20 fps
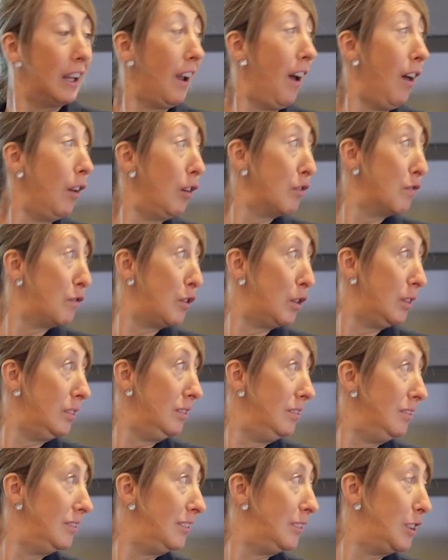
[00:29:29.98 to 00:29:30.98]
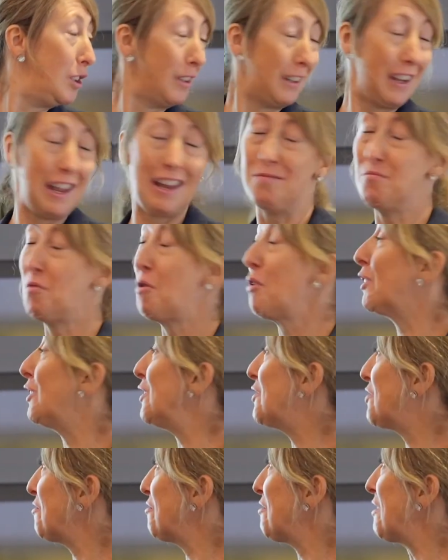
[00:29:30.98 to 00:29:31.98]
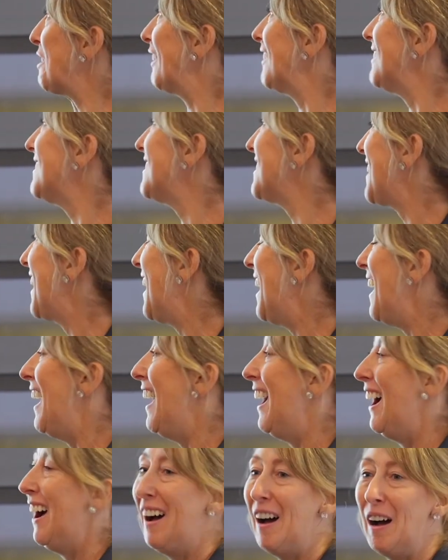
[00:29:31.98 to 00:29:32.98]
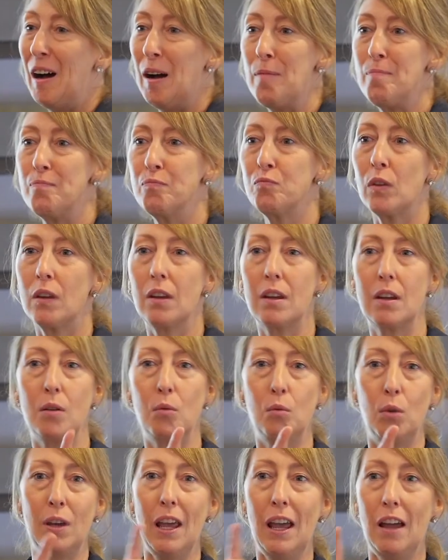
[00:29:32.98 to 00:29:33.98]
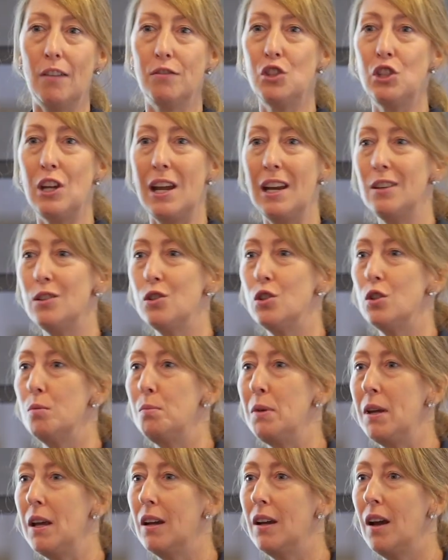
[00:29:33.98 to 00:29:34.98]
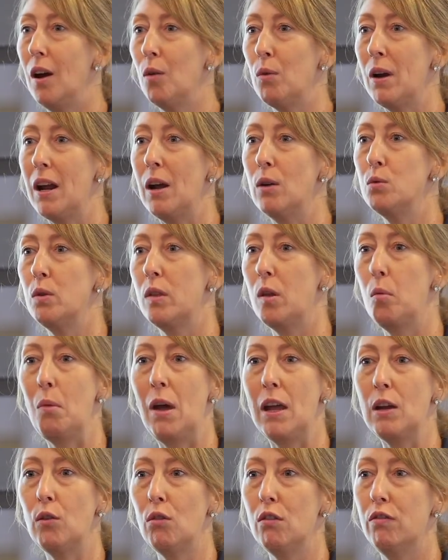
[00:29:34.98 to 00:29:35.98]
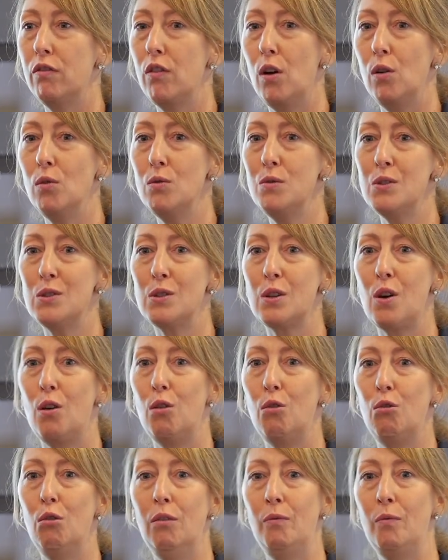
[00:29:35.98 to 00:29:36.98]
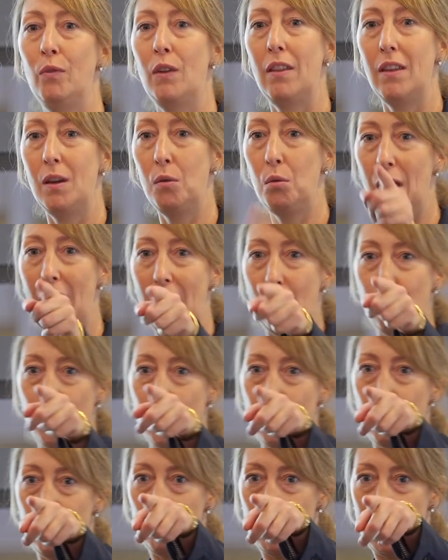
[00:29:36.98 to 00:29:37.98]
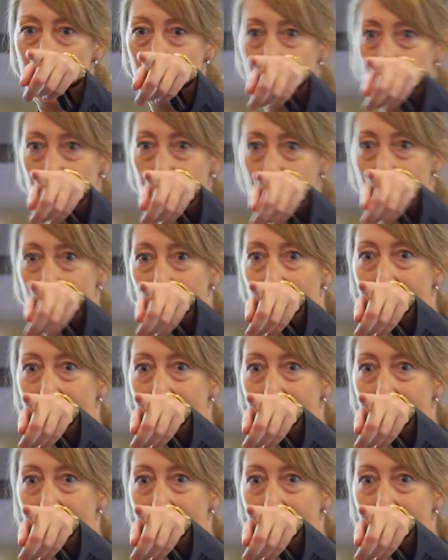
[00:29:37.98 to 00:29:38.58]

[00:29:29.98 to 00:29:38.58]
and colorful look at mortgage arrears, we have Shannon should be around with a microphone. So I think we have one over here.